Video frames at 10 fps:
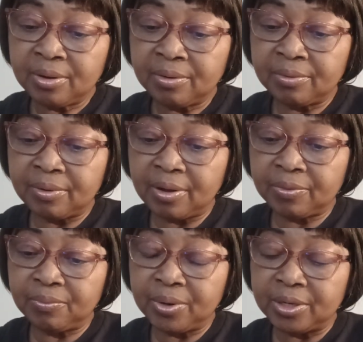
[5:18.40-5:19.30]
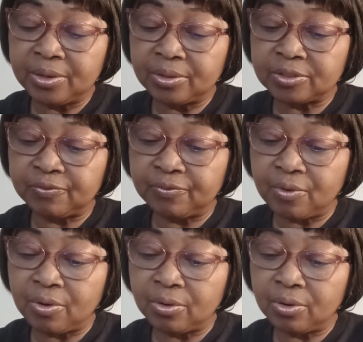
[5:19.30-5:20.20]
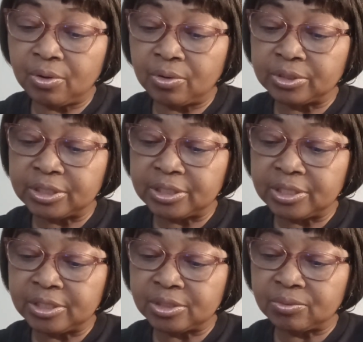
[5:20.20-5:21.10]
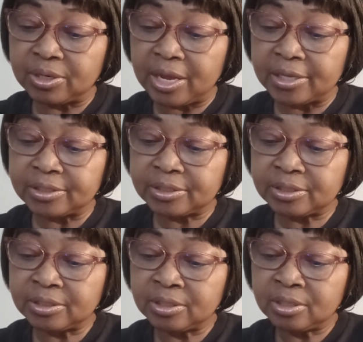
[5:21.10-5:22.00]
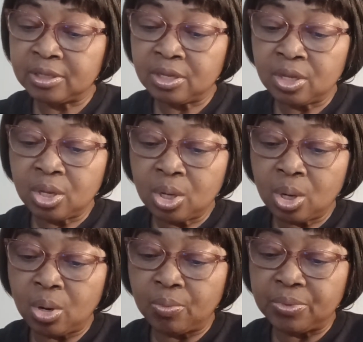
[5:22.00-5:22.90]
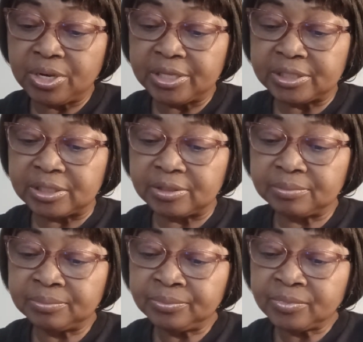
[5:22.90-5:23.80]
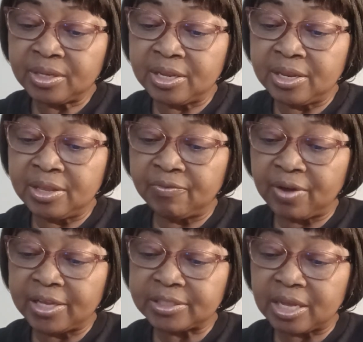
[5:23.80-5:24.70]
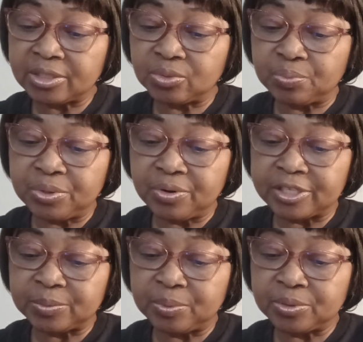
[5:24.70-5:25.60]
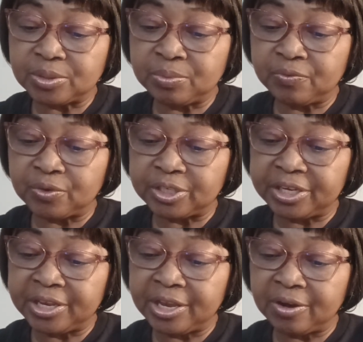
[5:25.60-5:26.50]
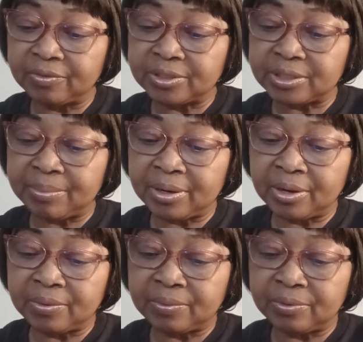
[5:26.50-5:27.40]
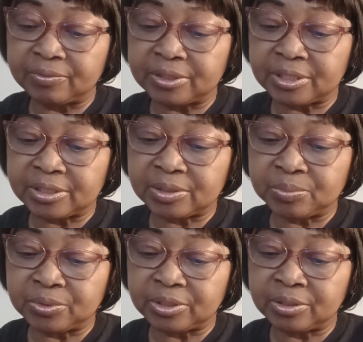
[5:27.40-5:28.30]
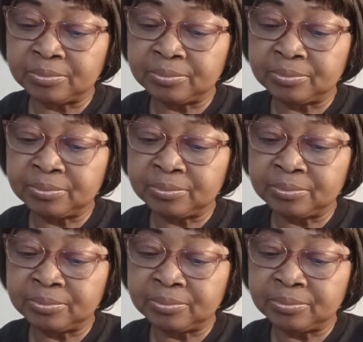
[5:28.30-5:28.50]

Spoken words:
wrath will not fall on the Israelites community. The Levites are to be responsible for the care of the tabernacle of the testimony.